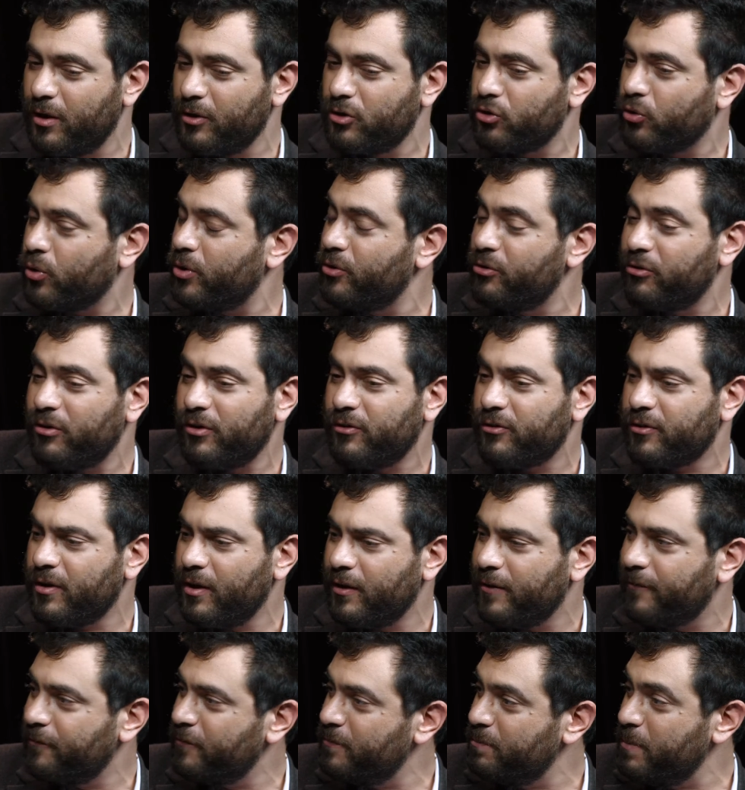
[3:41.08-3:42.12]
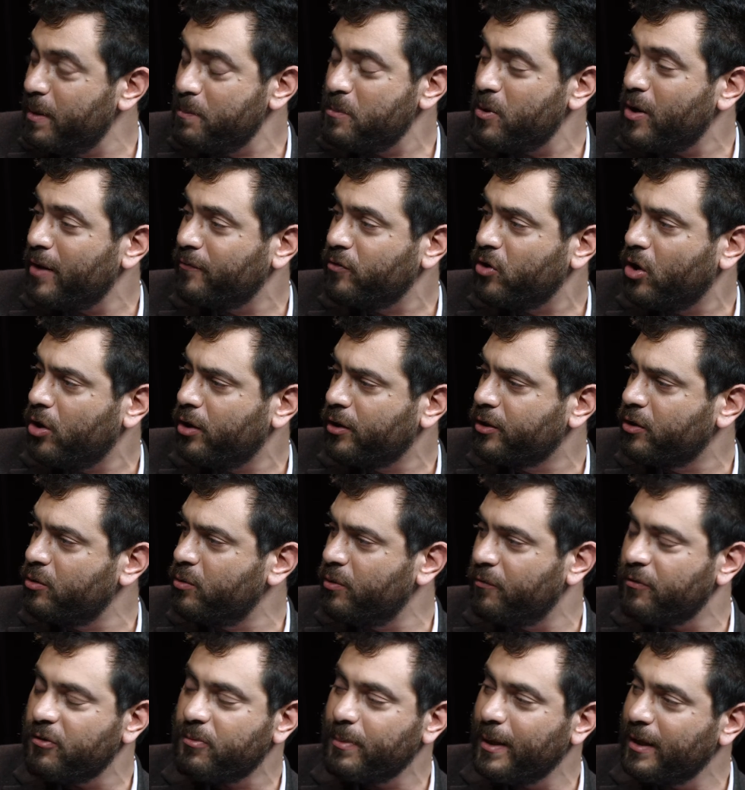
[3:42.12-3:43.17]
atrocious stuff. People I've talked to
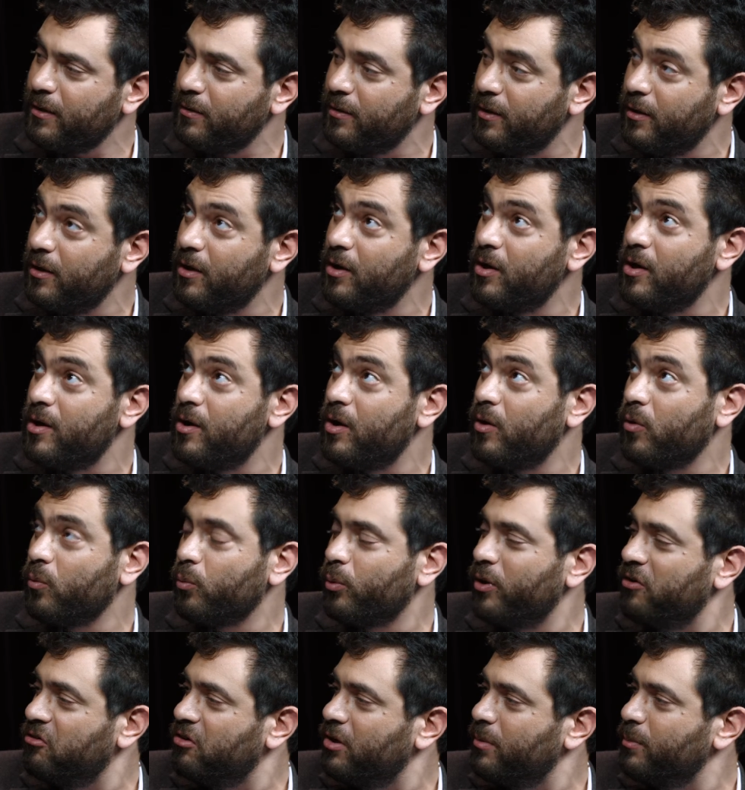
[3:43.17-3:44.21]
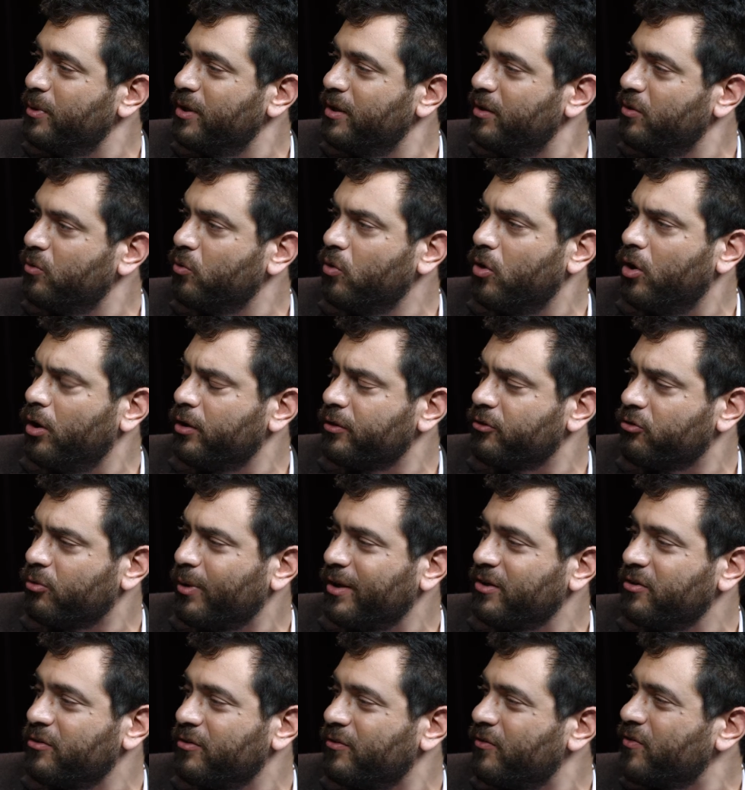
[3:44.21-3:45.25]
have spent reasonably long
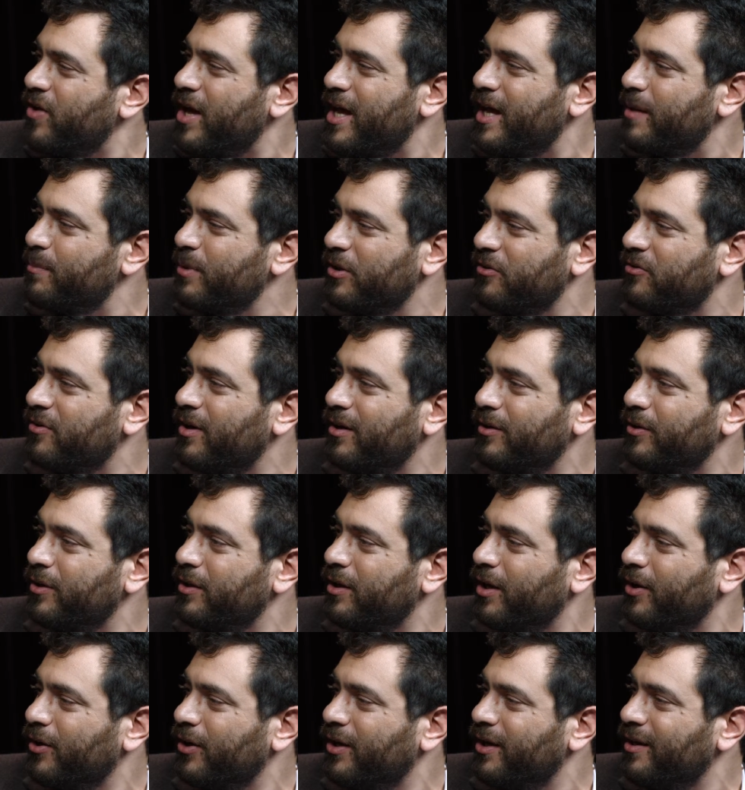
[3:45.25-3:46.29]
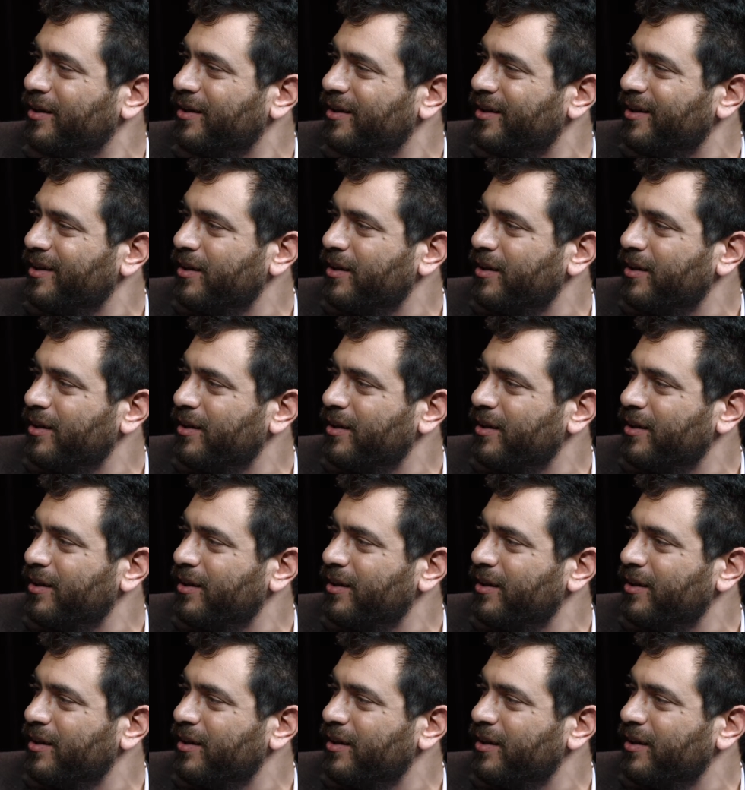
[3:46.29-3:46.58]
stretches of time in solitary.